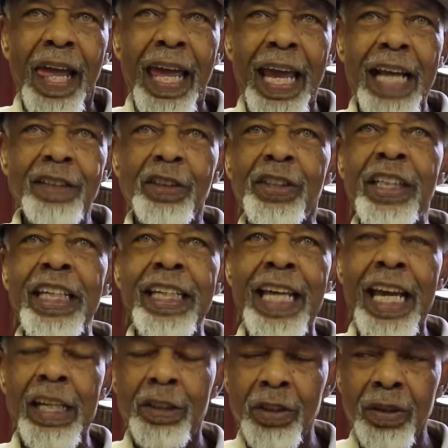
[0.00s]
As a
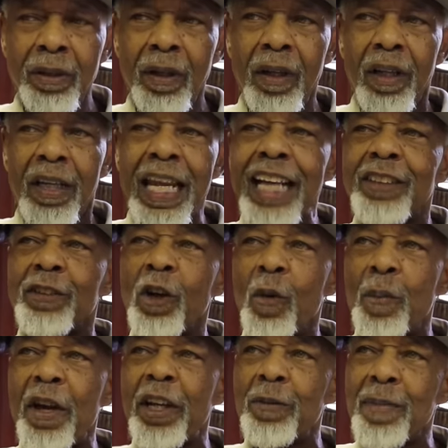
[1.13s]
teenager, like so
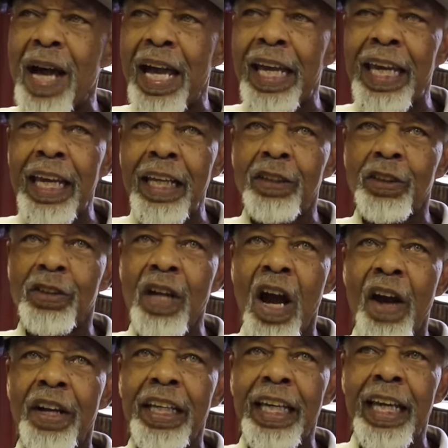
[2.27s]
many my age,
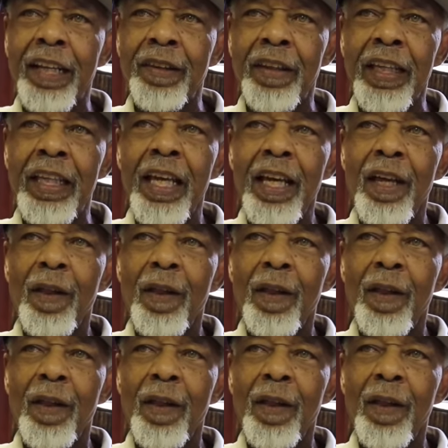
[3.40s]
starting in the